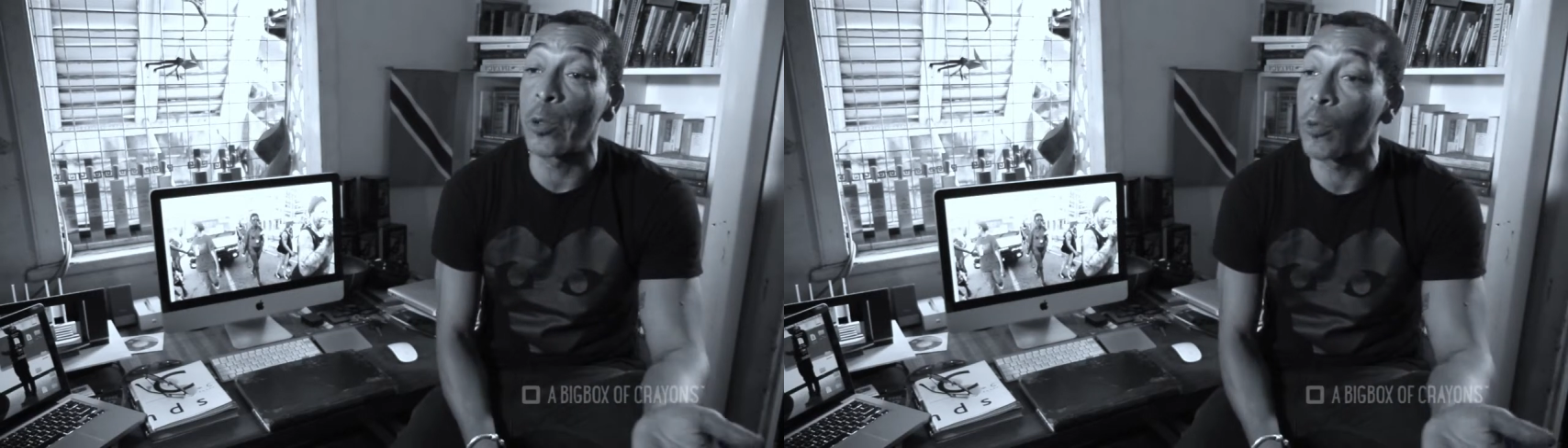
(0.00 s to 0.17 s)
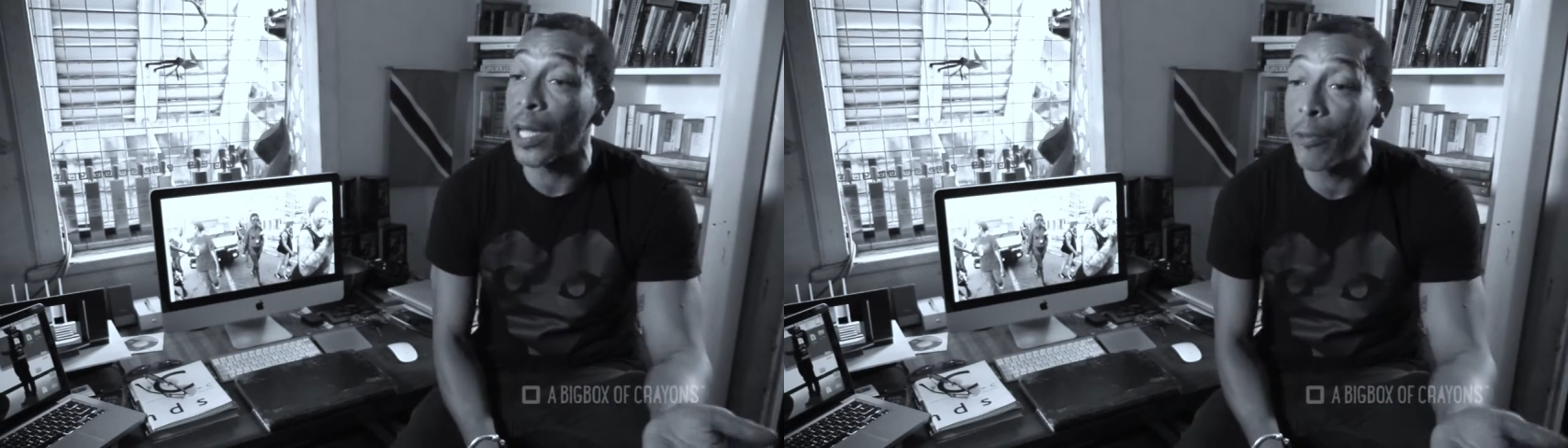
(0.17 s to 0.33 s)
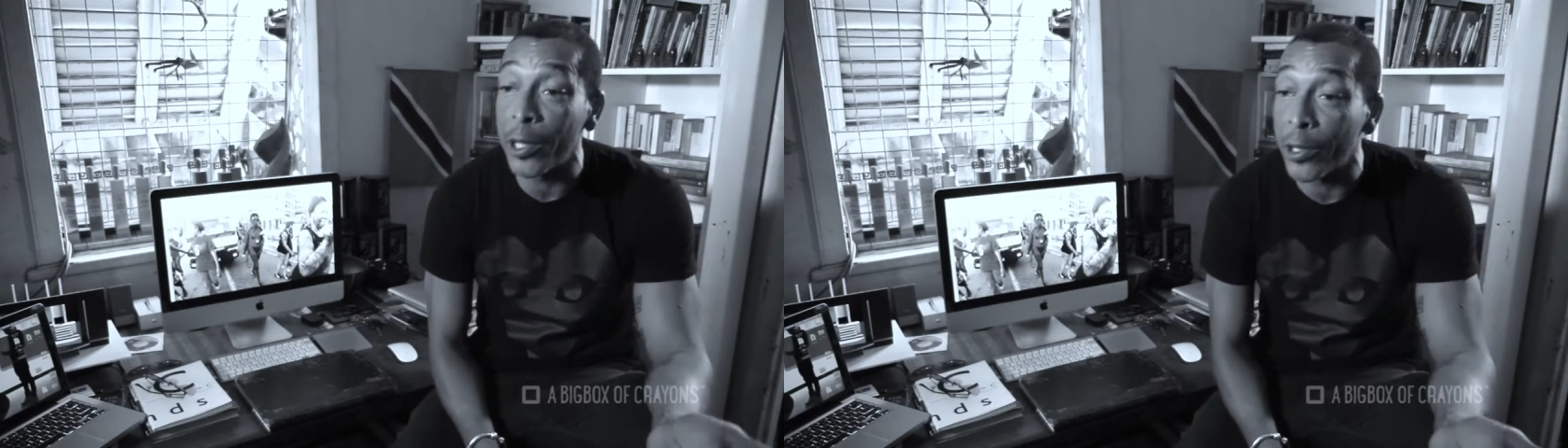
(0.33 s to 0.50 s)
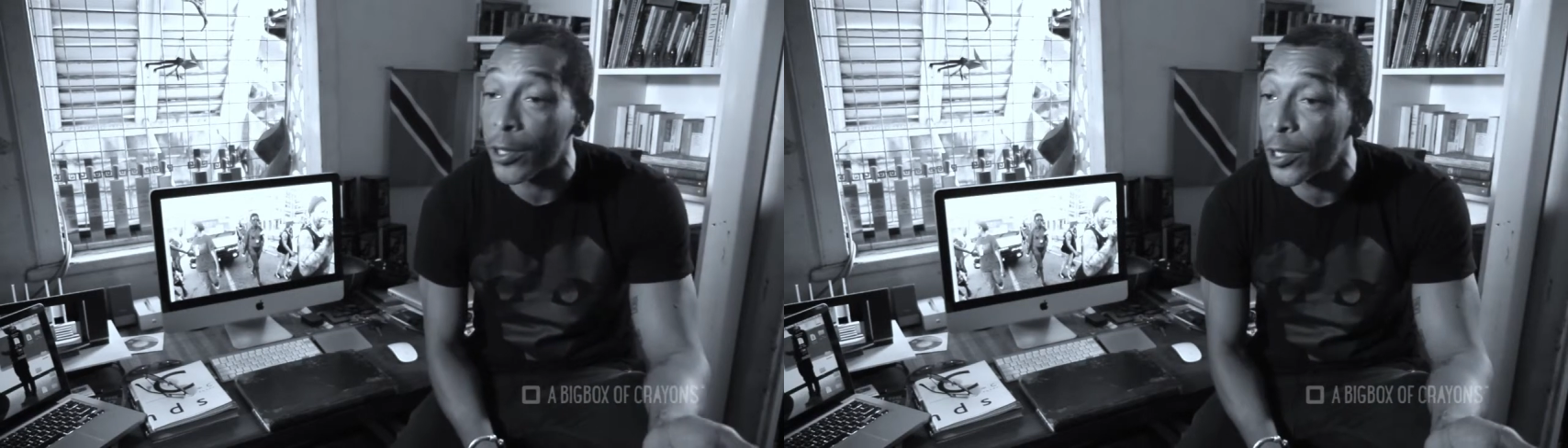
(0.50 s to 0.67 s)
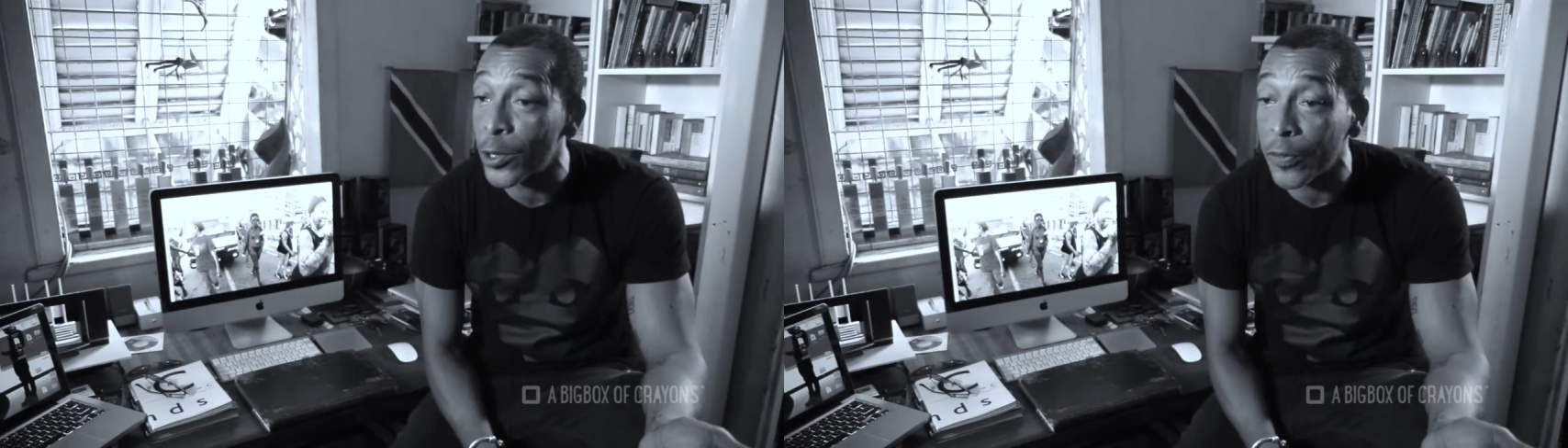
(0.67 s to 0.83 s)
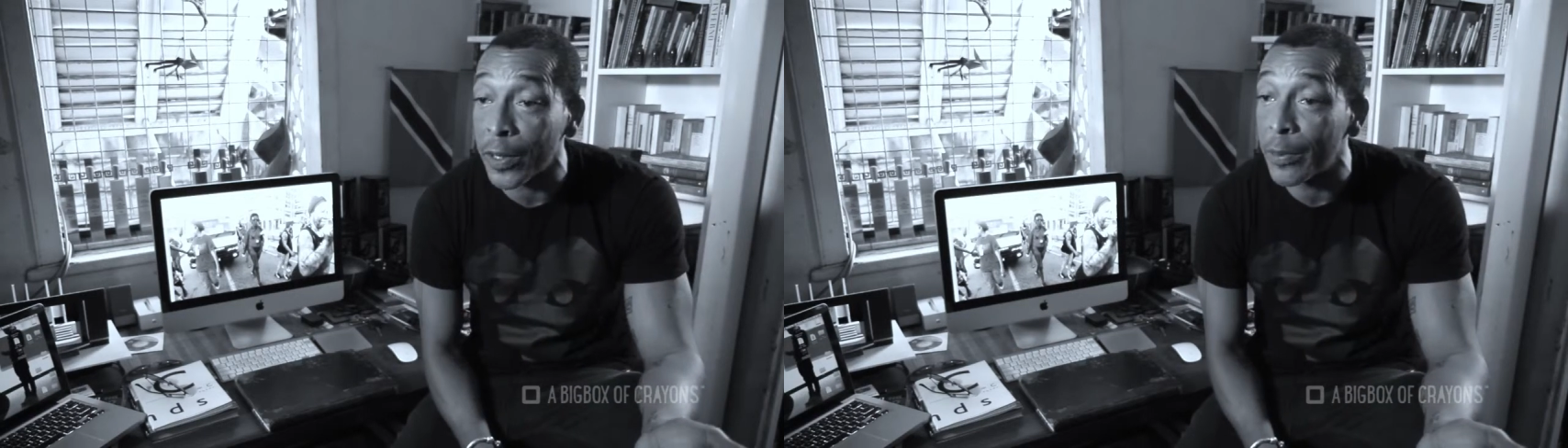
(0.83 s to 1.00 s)
where we're going on
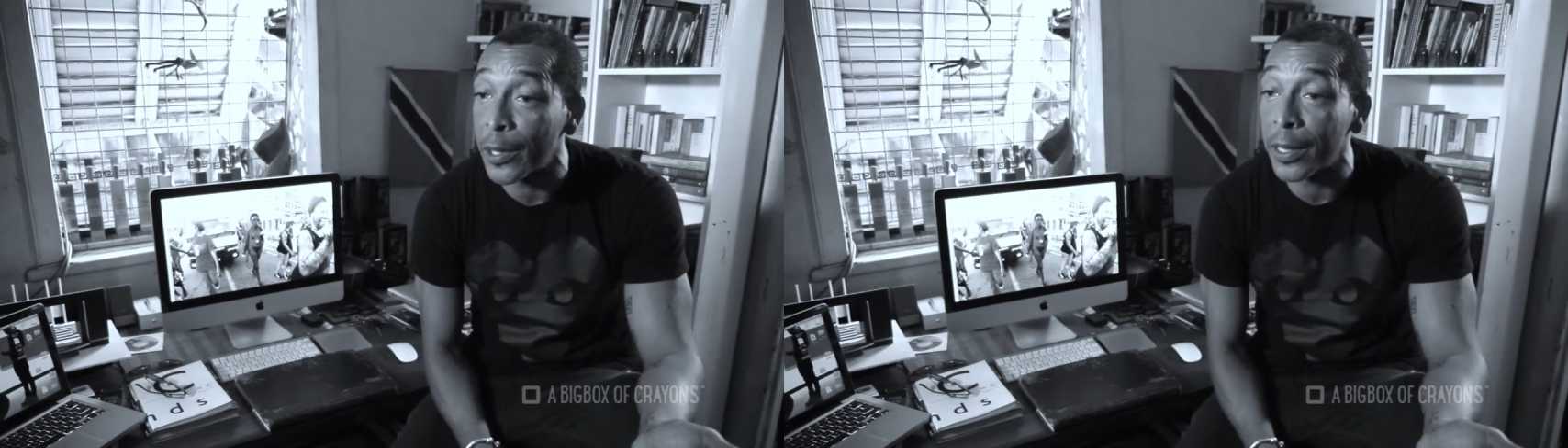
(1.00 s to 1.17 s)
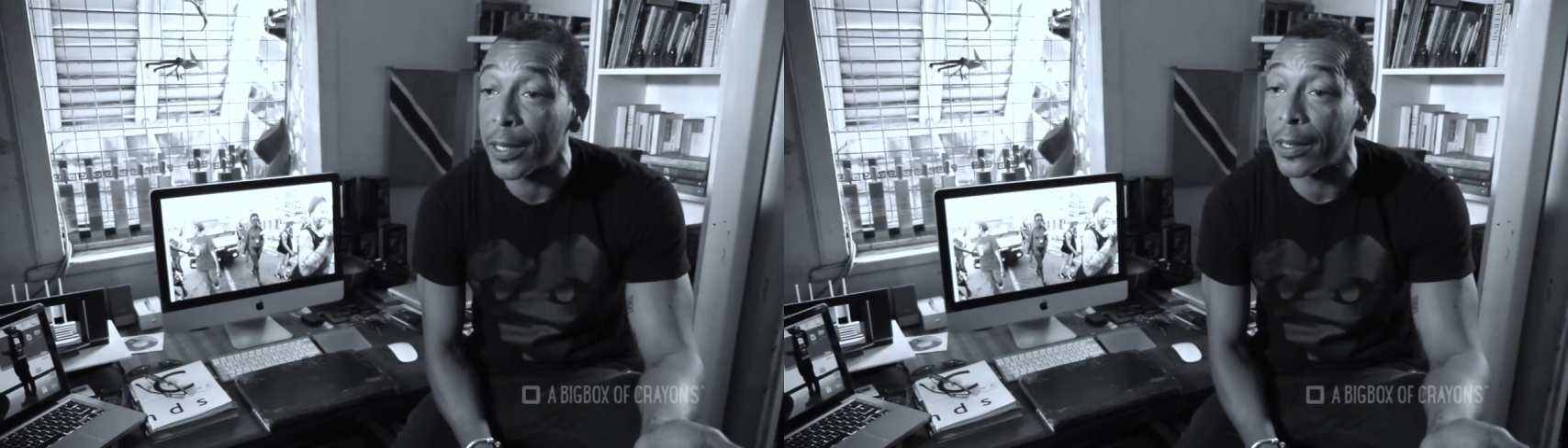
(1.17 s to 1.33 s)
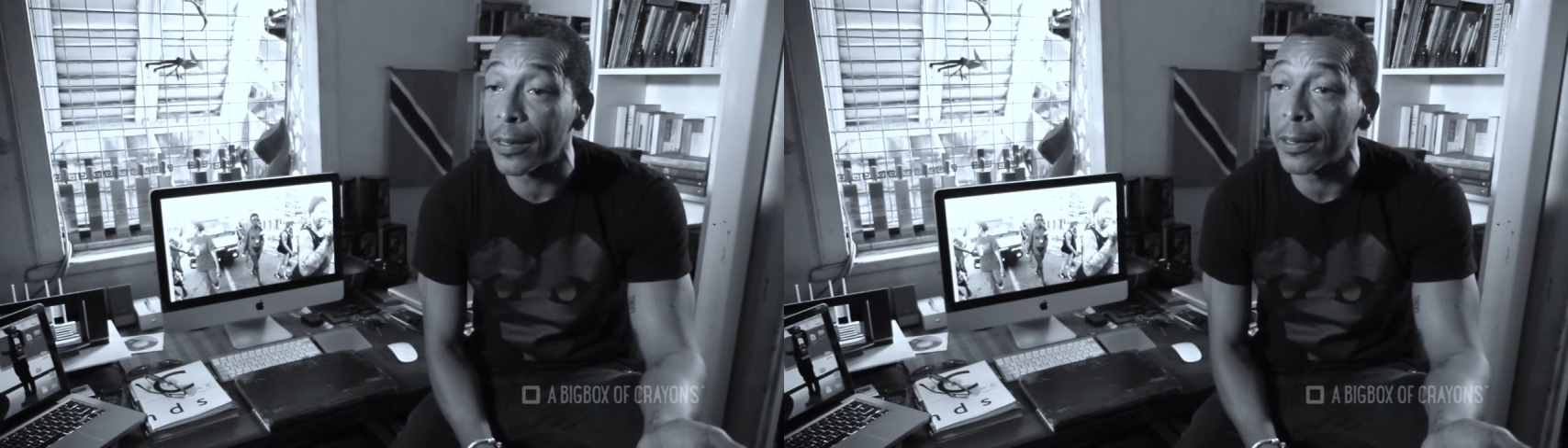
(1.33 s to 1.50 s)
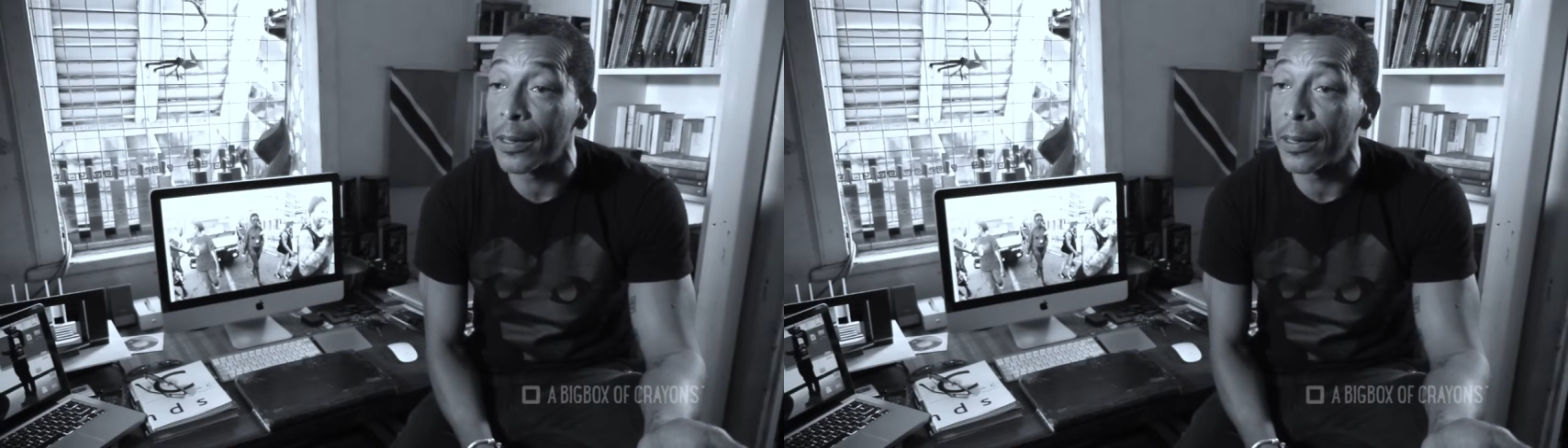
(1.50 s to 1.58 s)
Jubilee morning.